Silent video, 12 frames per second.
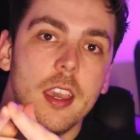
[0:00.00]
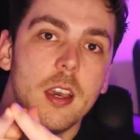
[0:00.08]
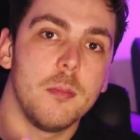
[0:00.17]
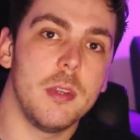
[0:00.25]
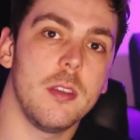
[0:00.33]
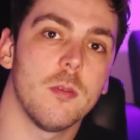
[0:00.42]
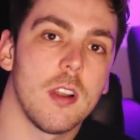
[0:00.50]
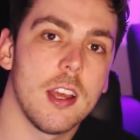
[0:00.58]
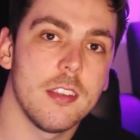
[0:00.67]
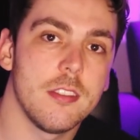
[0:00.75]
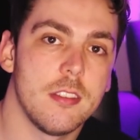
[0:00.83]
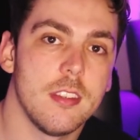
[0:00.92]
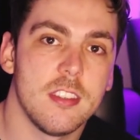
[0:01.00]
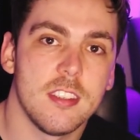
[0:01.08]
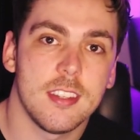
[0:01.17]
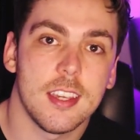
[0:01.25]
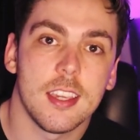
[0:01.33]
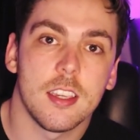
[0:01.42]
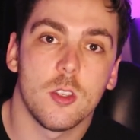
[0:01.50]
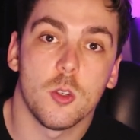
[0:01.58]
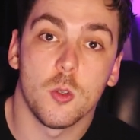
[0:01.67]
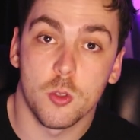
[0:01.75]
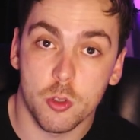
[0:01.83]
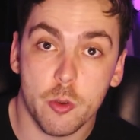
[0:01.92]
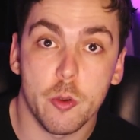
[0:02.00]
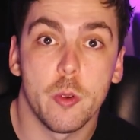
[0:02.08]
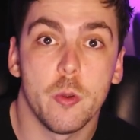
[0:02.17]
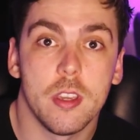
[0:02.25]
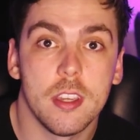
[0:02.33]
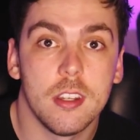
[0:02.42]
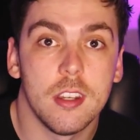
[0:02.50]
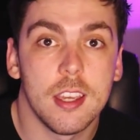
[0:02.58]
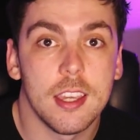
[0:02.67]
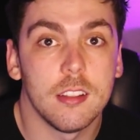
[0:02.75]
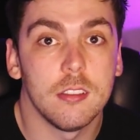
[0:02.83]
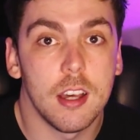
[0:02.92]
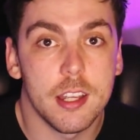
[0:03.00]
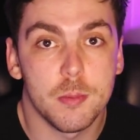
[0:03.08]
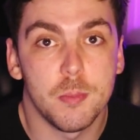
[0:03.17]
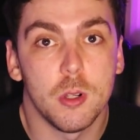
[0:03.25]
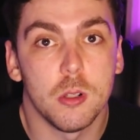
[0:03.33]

how many writers does it take to screw in a light